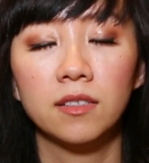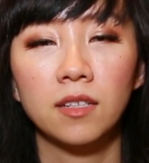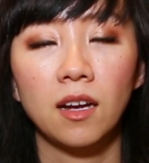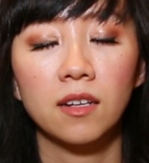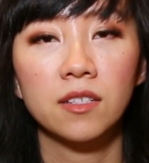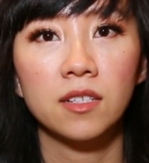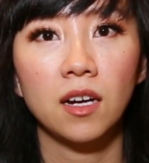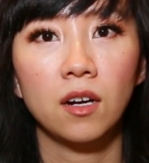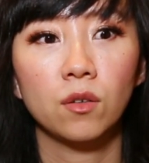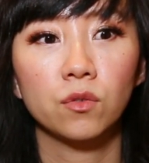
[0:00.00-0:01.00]
tossed
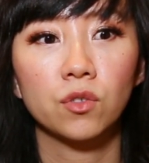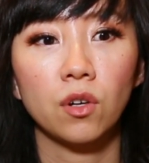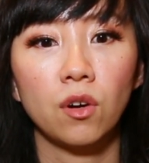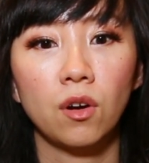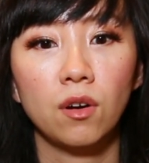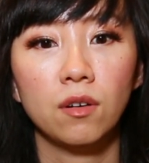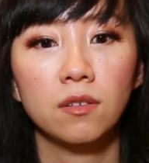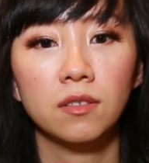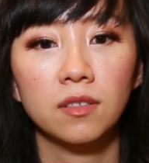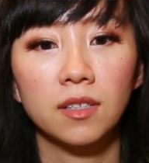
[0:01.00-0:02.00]
out
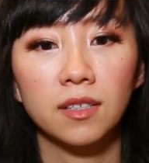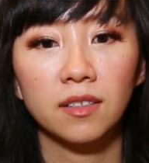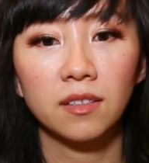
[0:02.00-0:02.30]
all